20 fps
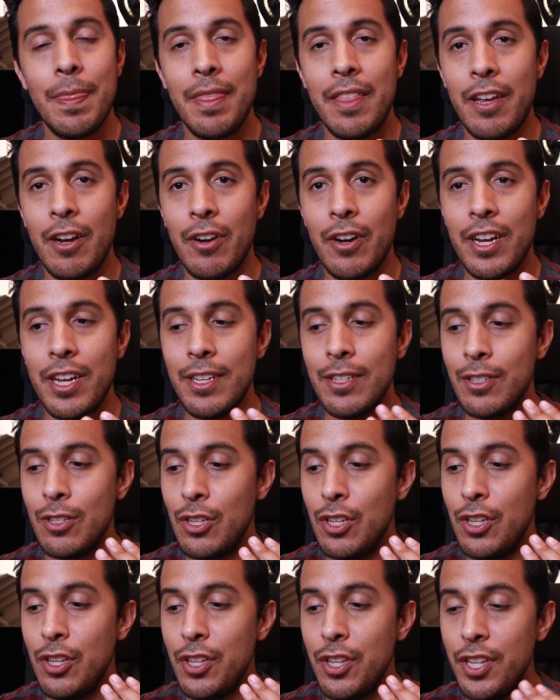There is
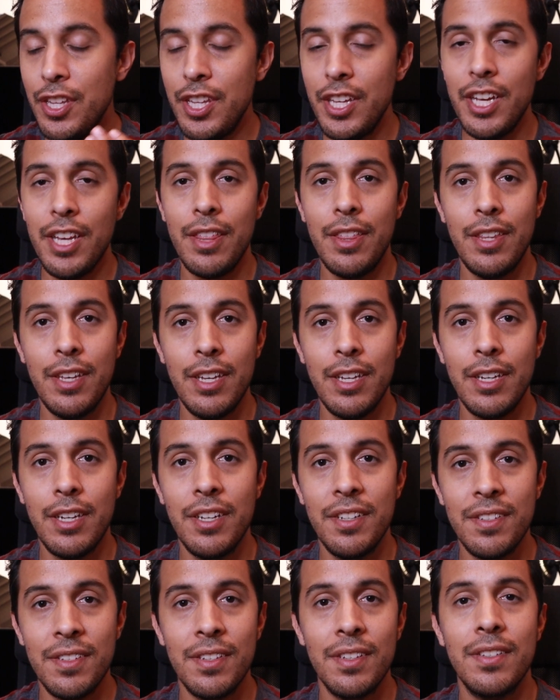nothing
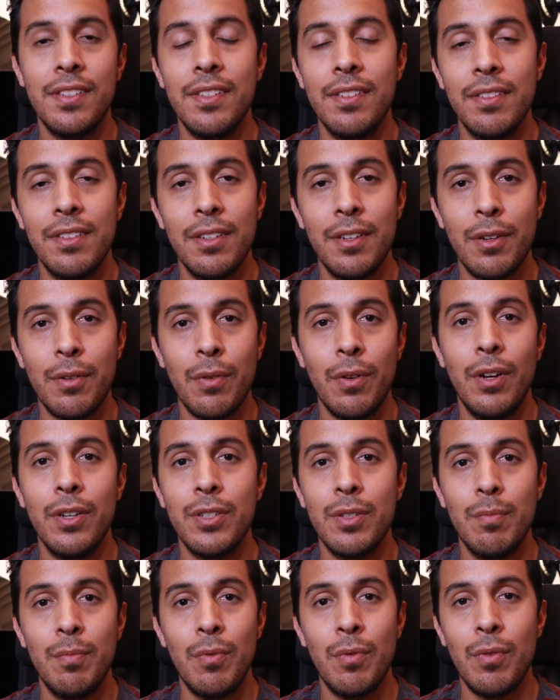consistently
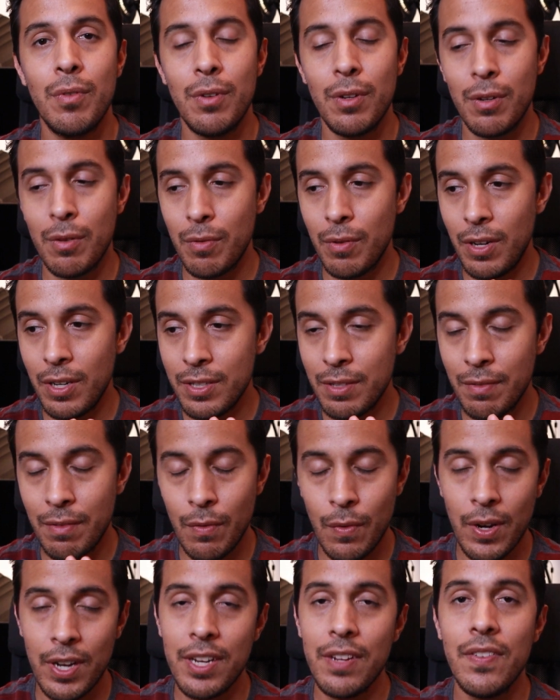across the board, across a
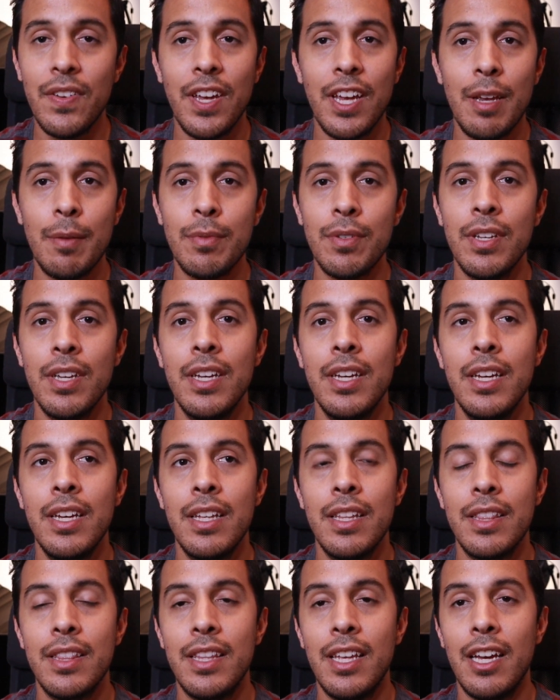variety of games
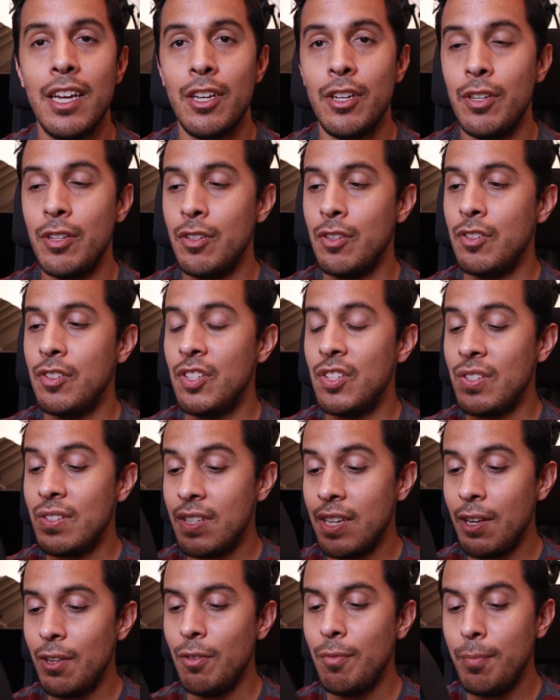that could
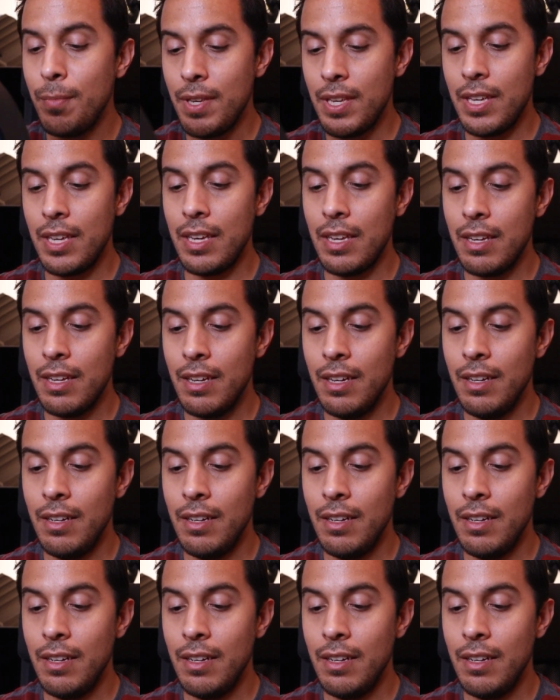sell me